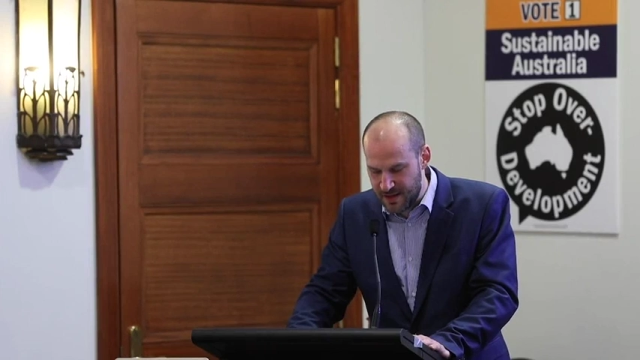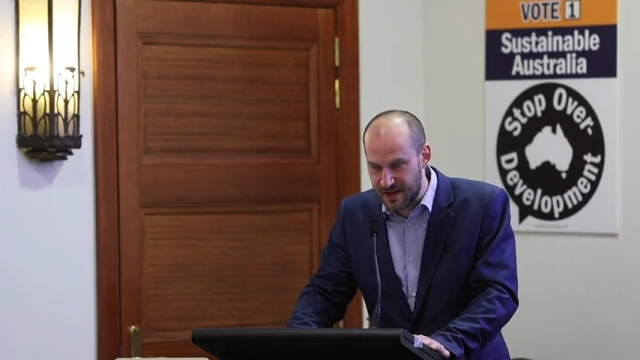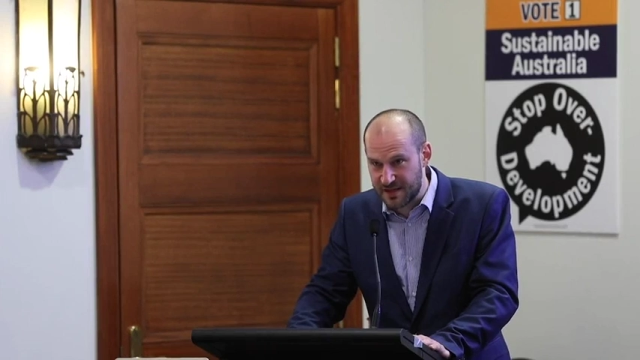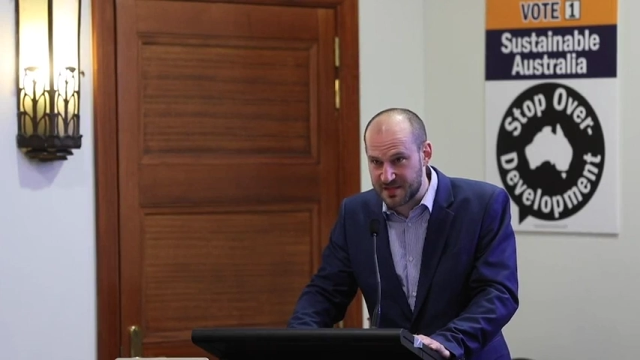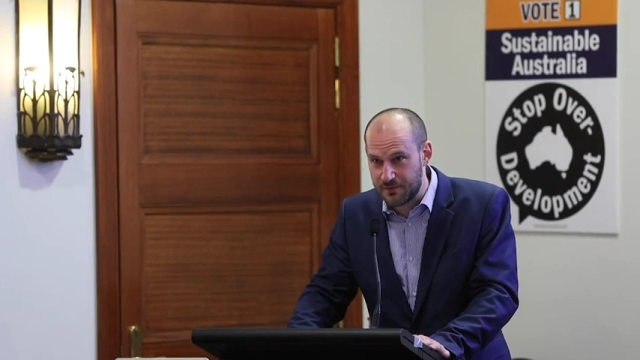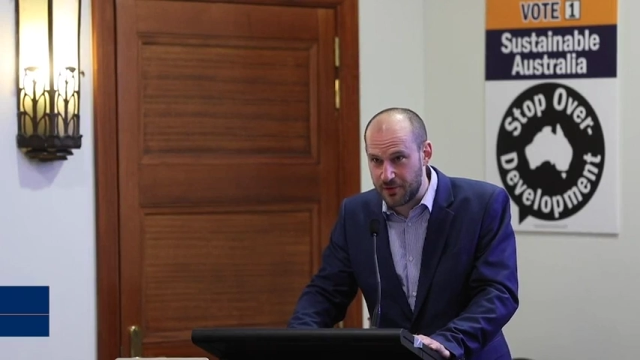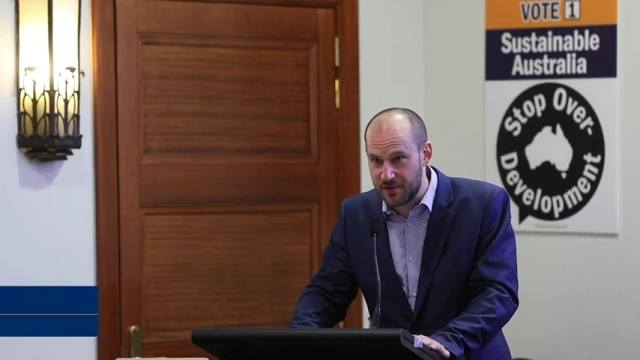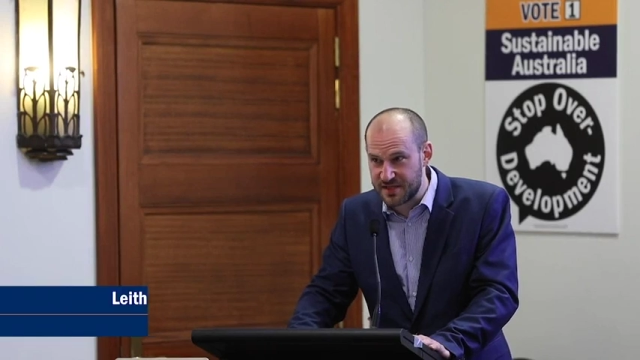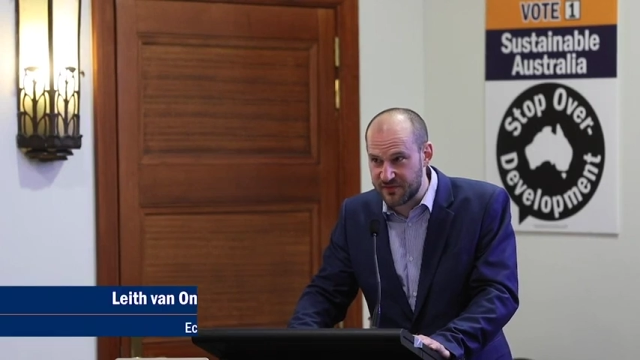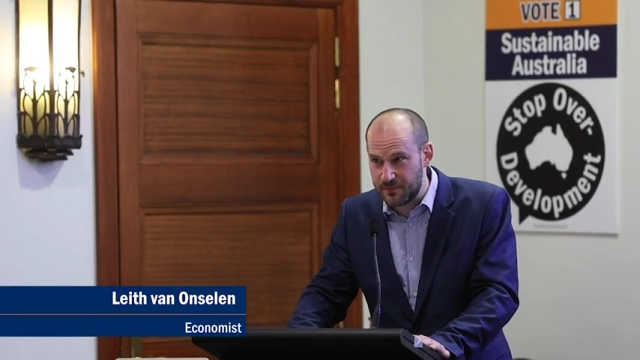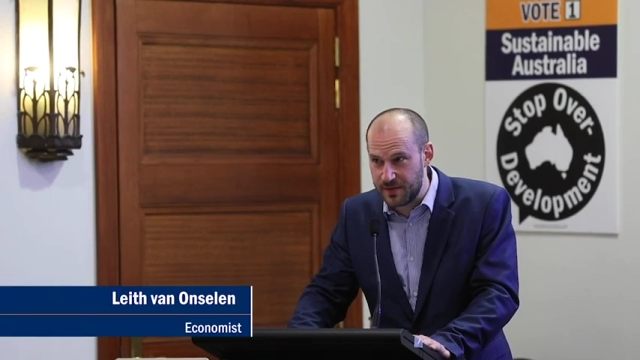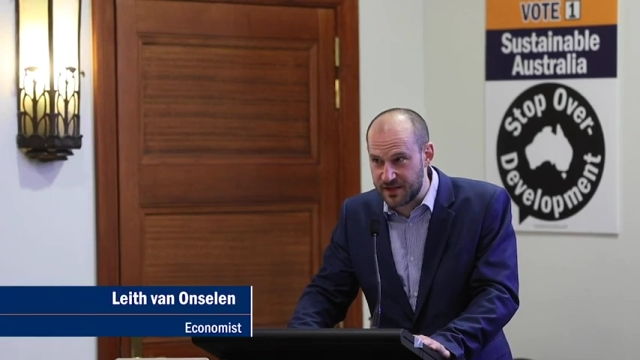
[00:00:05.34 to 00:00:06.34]
Now,
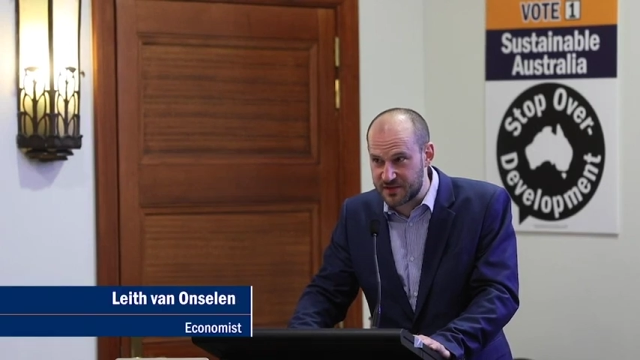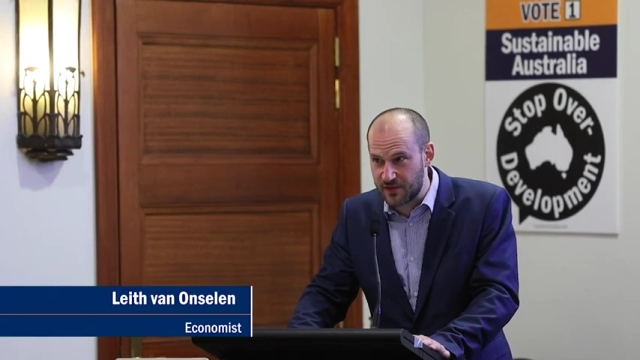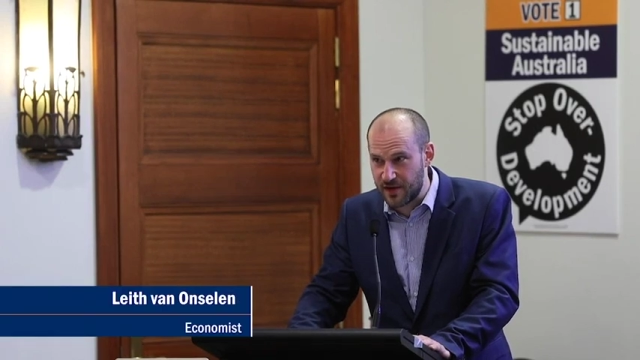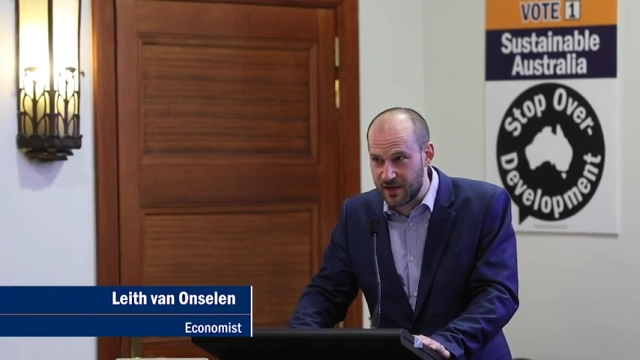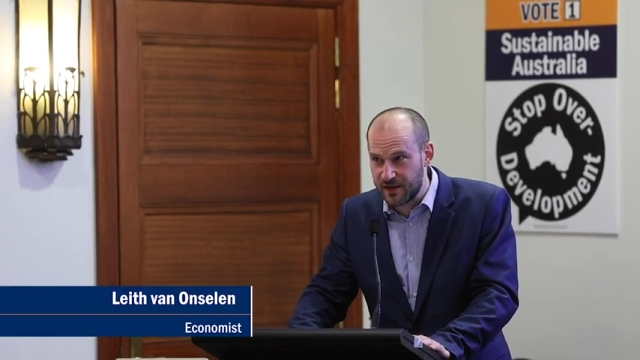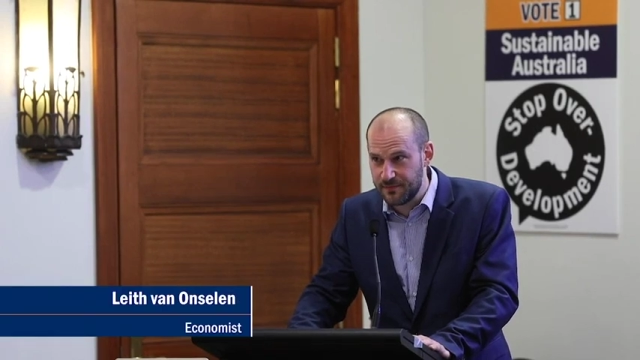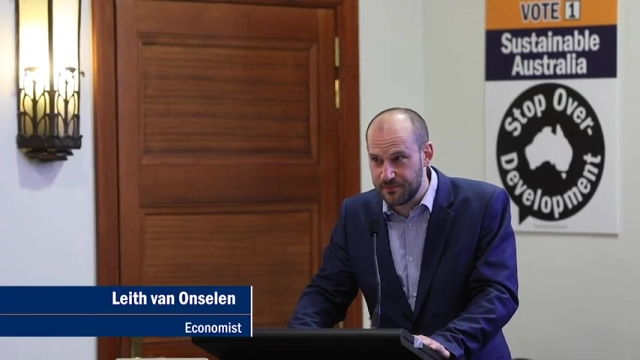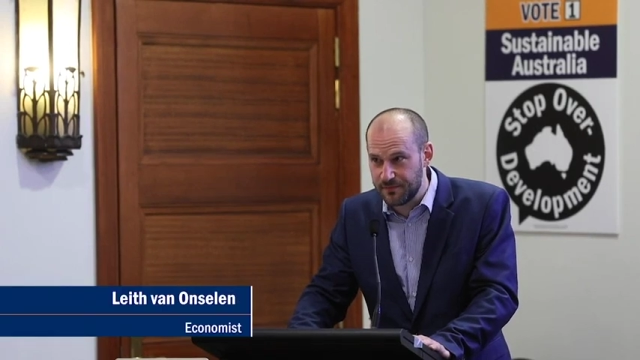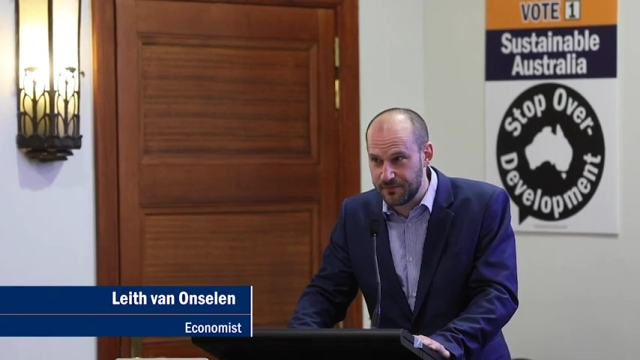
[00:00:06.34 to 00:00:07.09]
supporters of a big Australia,